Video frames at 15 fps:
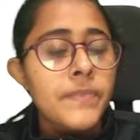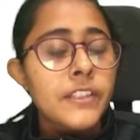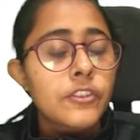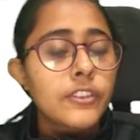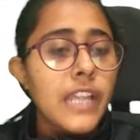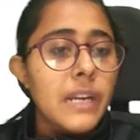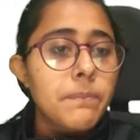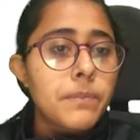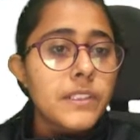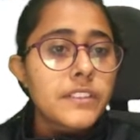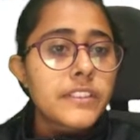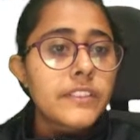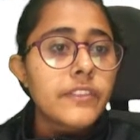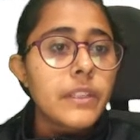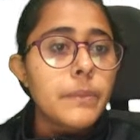So that
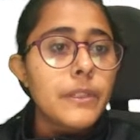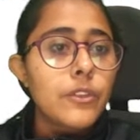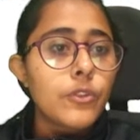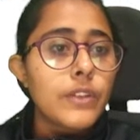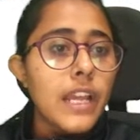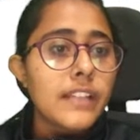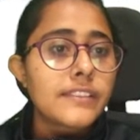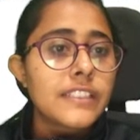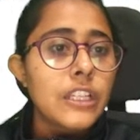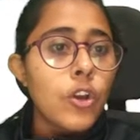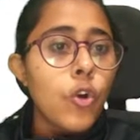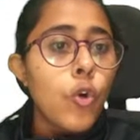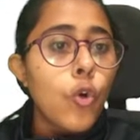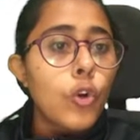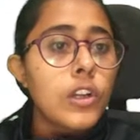person will be known as the
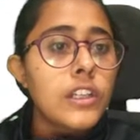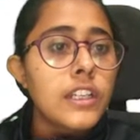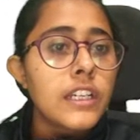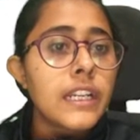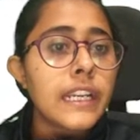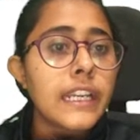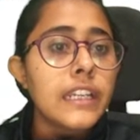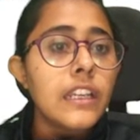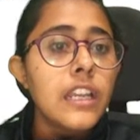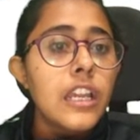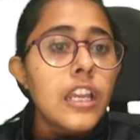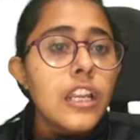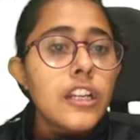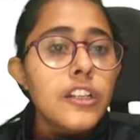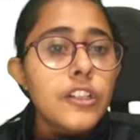holder in
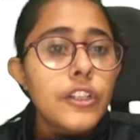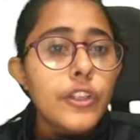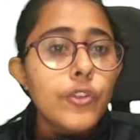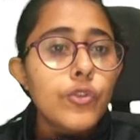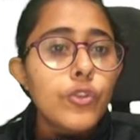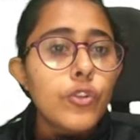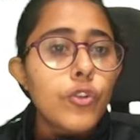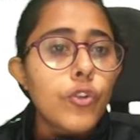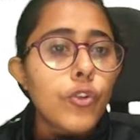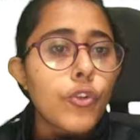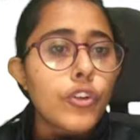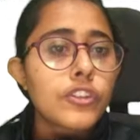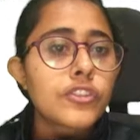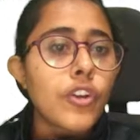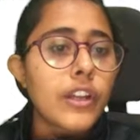due
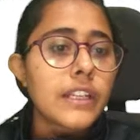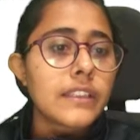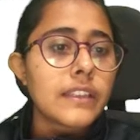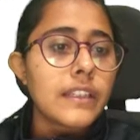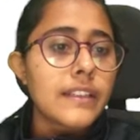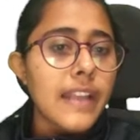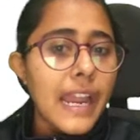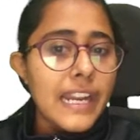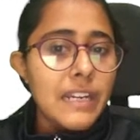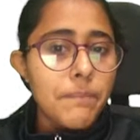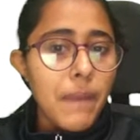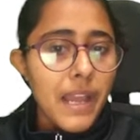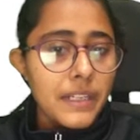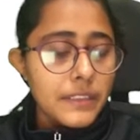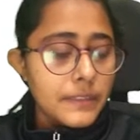course or in the right
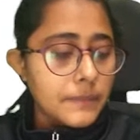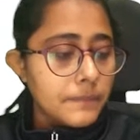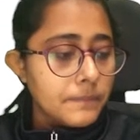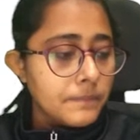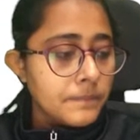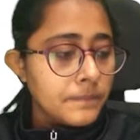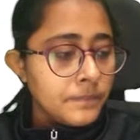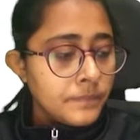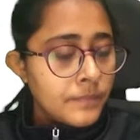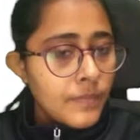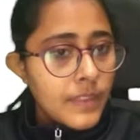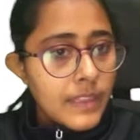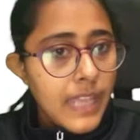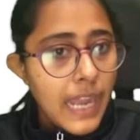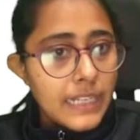manner.
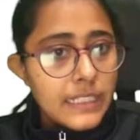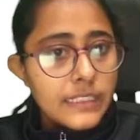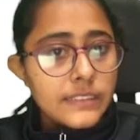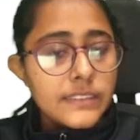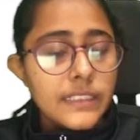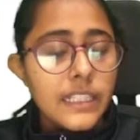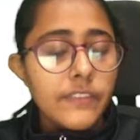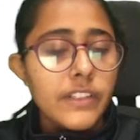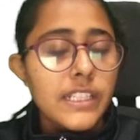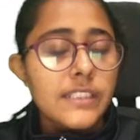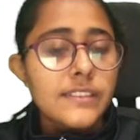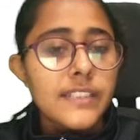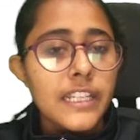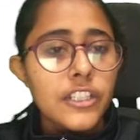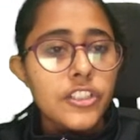That is given in
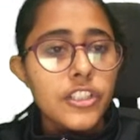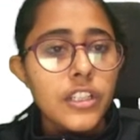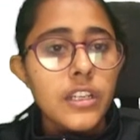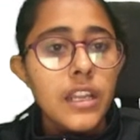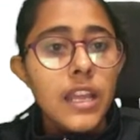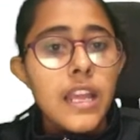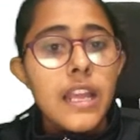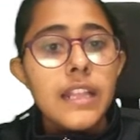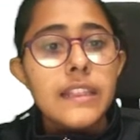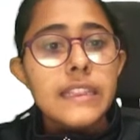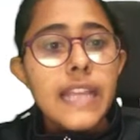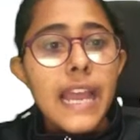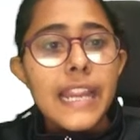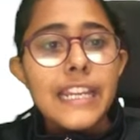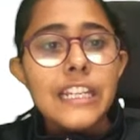section 9
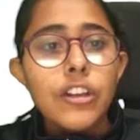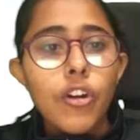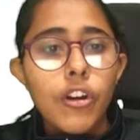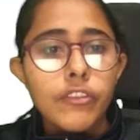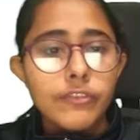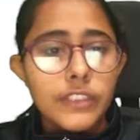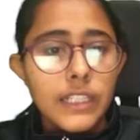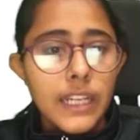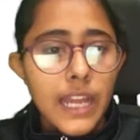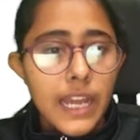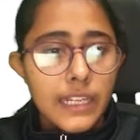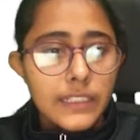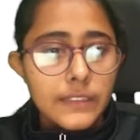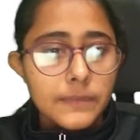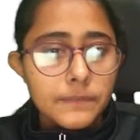of the
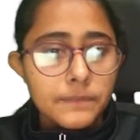Act.